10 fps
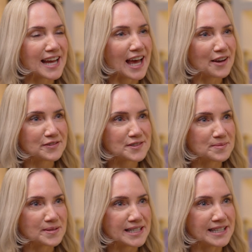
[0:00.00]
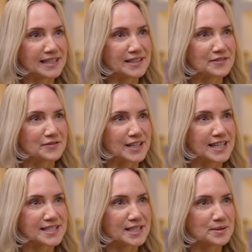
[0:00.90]
have to be
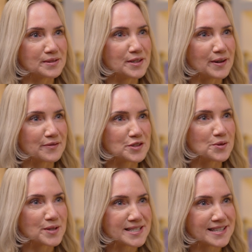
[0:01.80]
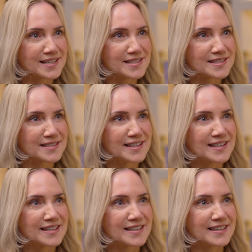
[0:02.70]
frenetic. You have choices.
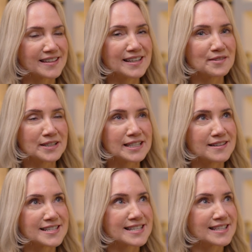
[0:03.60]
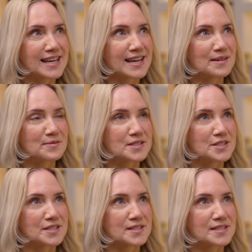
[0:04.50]
I think realizing that was
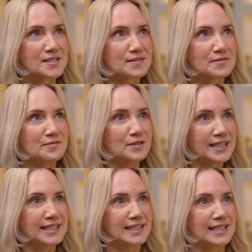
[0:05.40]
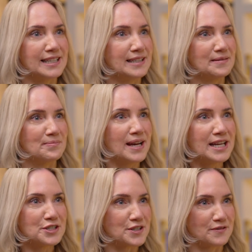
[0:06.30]
just really
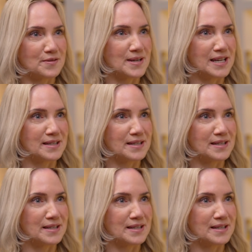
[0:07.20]
major for me,